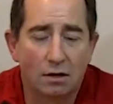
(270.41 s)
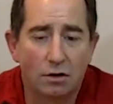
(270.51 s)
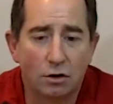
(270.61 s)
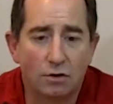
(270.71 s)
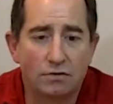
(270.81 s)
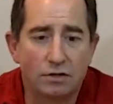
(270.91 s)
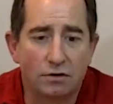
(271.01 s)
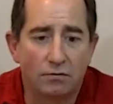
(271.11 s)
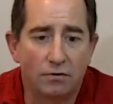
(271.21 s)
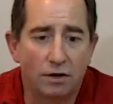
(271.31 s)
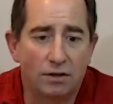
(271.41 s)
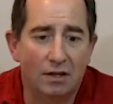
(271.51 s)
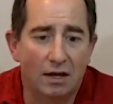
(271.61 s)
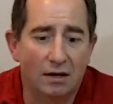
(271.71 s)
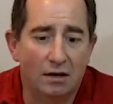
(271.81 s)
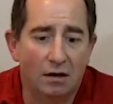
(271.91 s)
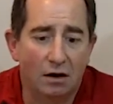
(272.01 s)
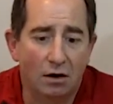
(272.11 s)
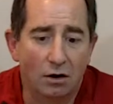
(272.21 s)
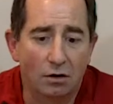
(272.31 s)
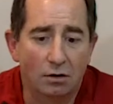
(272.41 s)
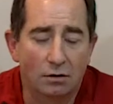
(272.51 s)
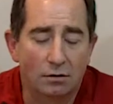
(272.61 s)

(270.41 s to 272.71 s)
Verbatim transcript: nerves in your foot that are